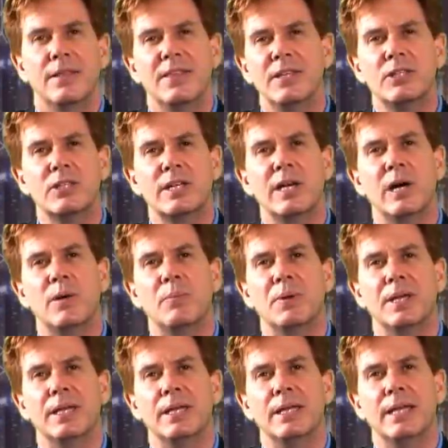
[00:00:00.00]
This
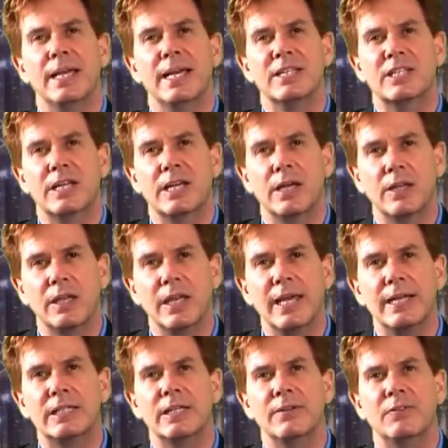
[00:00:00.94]
company has
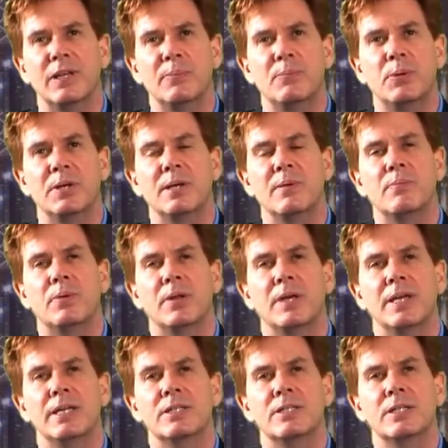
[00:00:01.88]
collectively put in
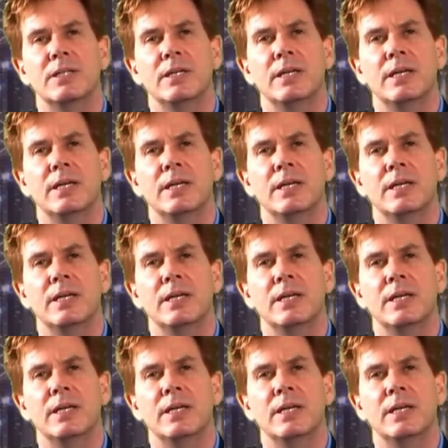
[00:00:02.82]
place